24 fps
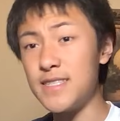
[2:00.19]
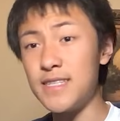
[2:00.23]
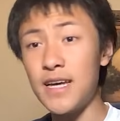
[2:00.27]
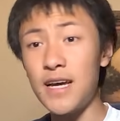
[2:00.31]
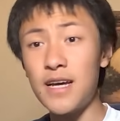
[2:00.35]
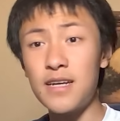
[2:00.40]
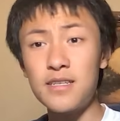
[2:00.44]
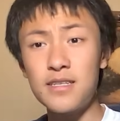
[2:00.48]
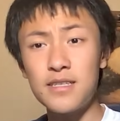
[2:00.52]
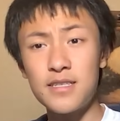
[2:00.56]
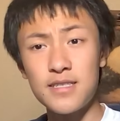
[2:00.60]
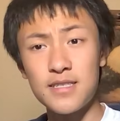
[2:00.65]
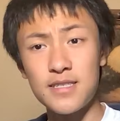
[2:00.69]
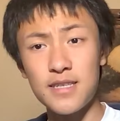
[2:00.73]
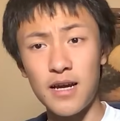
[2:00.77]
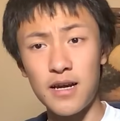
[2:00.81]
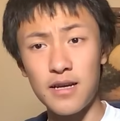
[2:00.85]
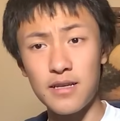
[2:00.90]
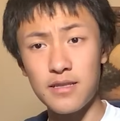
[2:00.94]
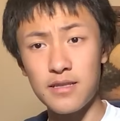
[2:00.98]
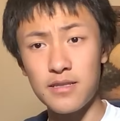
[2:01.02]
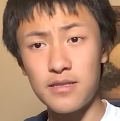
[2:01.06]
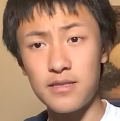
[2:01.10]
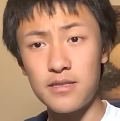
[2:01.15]
Dead
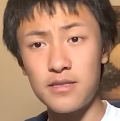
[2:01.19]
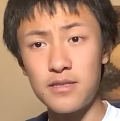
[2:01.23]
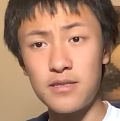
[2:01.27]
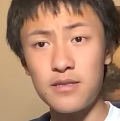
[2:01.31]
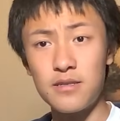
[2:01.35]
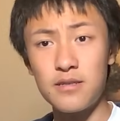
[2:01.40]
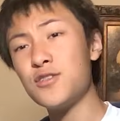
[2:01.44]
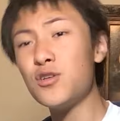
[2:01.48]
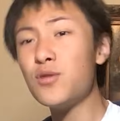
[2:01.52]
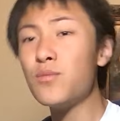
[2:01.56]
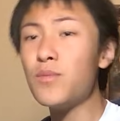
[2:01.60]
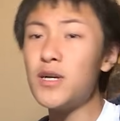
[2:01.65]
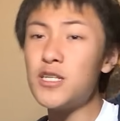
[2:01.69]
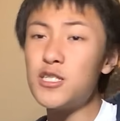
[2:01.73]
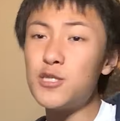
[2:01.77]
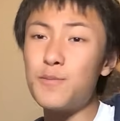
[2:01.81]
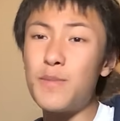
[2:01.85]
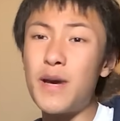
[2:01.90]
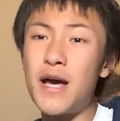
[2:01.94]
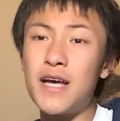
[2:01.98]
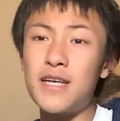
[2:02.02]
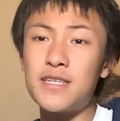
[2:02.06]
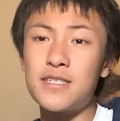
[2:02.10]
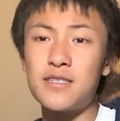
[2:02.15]
silent. 2 months
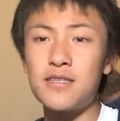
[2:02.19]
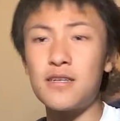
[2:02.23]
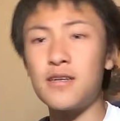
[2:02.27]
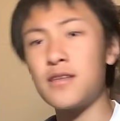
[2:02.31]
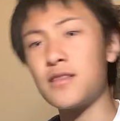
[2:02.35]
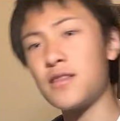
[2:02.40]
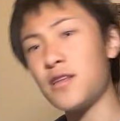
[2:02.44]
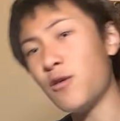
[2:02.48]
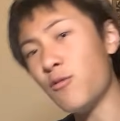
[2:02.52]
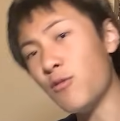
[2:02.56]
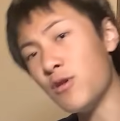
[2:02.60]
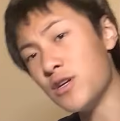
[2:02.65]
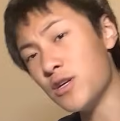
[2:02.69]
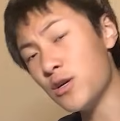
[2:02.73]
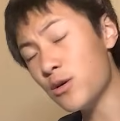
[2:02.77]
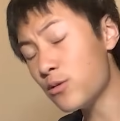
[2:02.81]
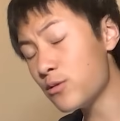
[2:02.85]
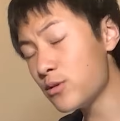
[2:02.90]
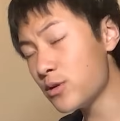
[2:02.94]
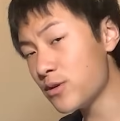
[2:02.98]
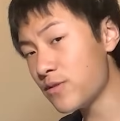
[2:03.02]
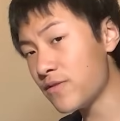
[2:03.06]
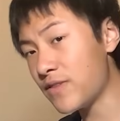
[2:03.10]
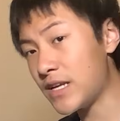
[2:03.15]
passed, there were
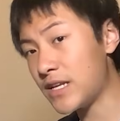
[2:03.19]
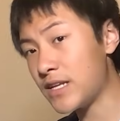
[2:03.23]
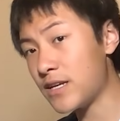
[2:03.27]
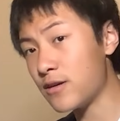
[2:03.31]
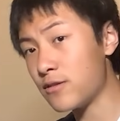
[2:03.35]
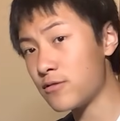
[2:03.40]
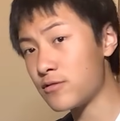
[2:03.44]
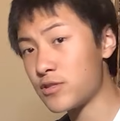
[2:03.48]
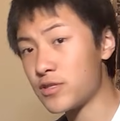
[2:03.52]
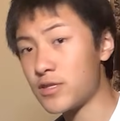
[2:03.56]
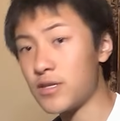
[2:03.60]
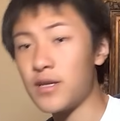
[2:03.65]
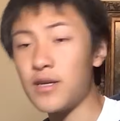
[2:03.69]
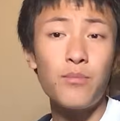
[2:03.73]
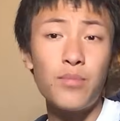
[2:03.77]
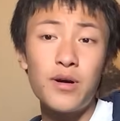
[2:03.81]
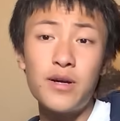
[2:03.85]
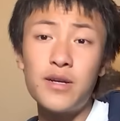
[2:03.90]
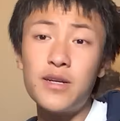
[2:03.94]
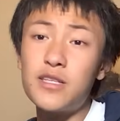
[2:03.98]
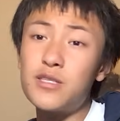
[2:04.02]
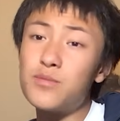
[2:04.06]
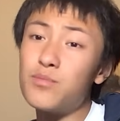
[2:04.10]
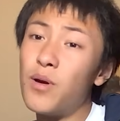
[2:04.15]
no new videos,
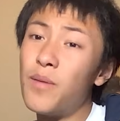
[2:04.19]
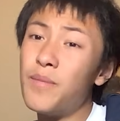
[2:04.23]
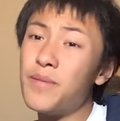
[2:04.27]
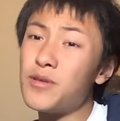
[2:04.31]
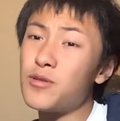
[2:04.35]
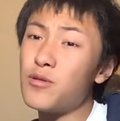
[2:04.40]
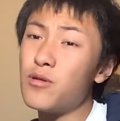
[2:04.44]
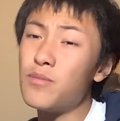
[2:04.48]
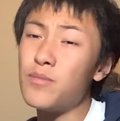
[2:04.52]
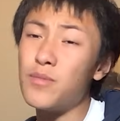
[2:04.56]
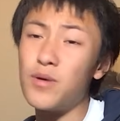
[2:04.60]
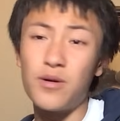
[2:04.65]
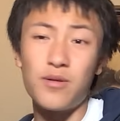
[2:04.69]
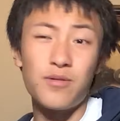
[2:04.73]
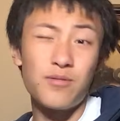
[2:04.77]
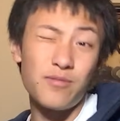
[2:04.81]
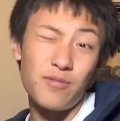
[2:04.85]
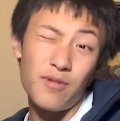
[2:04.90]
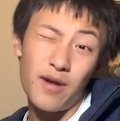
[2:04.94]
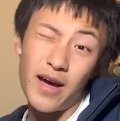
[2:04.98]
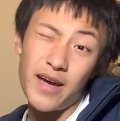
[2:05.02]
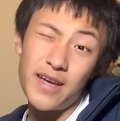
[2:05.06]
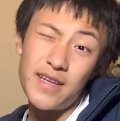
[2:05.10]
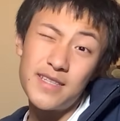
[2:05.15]
but it's probably normal,
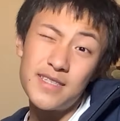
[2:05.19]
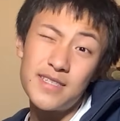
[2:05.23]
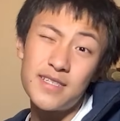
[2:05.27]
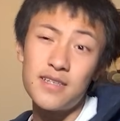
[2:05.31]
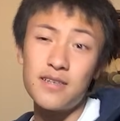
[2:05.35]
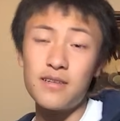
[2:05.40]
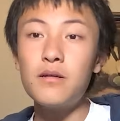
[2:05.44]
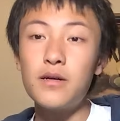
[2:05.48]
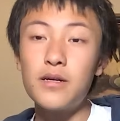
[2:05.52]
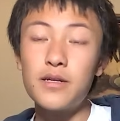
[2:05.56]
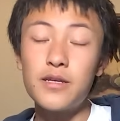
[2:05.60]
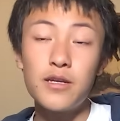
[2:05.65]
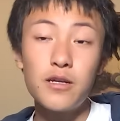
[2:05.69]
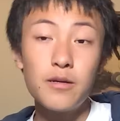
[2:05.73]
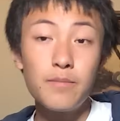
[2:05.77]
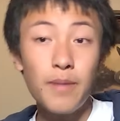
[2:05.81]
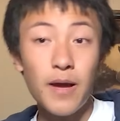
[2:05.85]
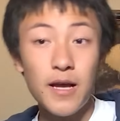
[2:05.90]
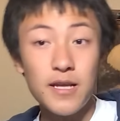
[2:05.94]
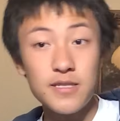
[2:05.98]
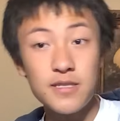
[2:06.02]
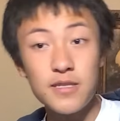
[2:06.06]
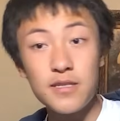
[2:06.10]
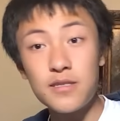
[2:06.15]
right? A year
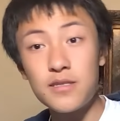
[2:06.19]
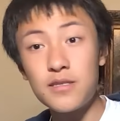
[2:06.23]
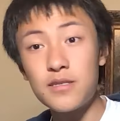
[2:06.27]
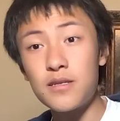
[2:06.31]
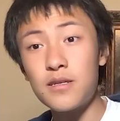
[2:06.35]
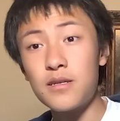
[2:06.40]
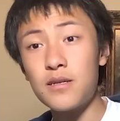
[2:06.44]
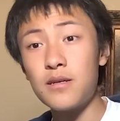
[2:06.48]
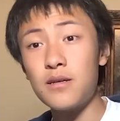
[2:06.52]
passes?